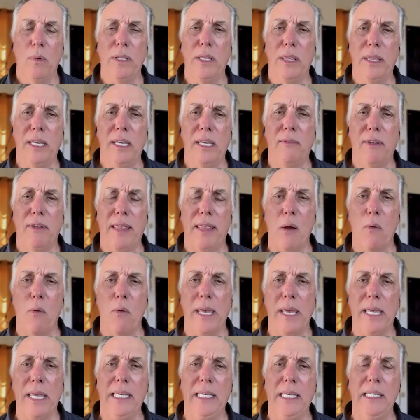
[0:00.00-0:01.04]
when you think of it that
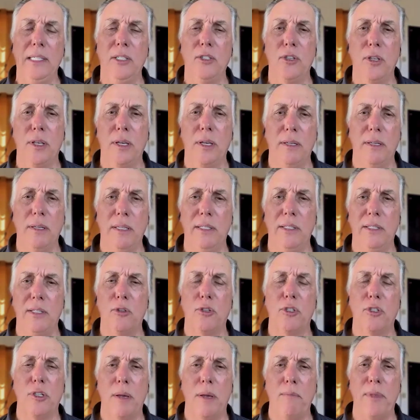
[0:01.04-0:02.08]
way, is
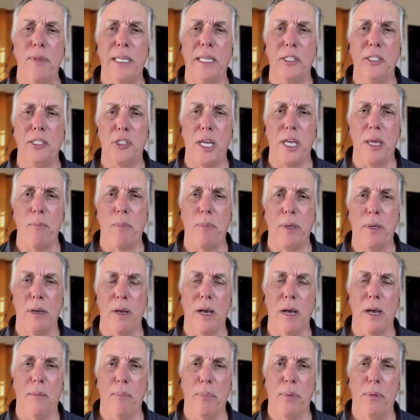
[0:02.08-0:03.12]
there something shaping
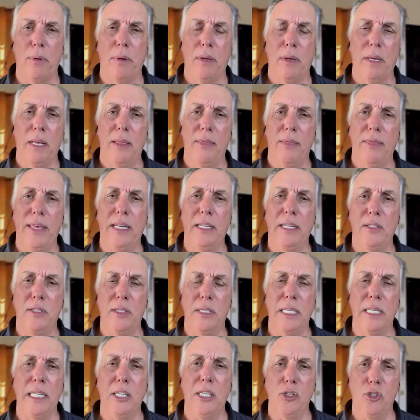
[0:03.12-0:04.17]
up that is
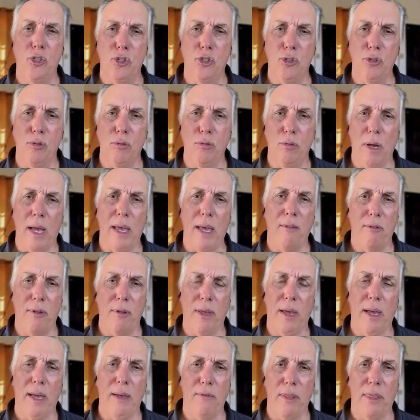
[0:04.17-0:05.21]
an issue? I have
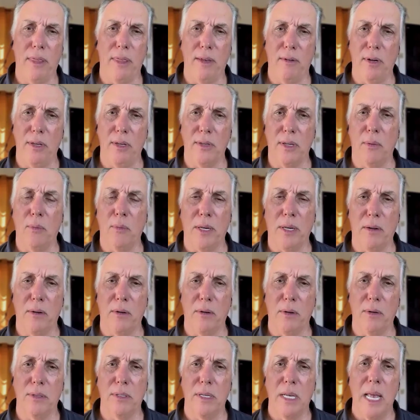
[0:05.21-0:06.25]
a theory. I want to
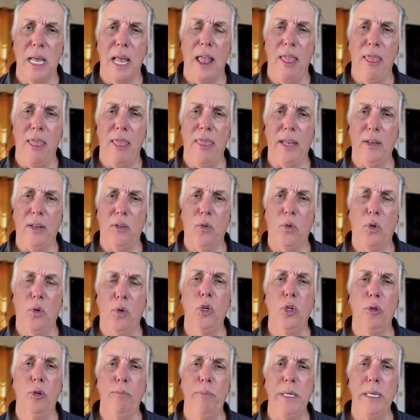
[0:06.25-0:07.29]
hear yours. That
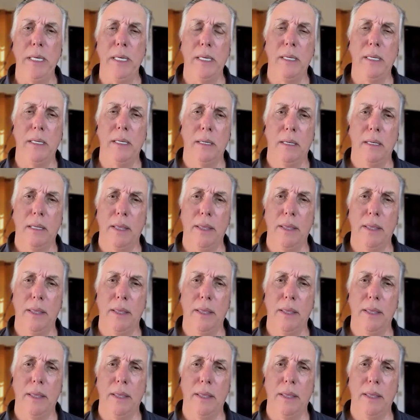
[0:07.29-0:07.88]
could be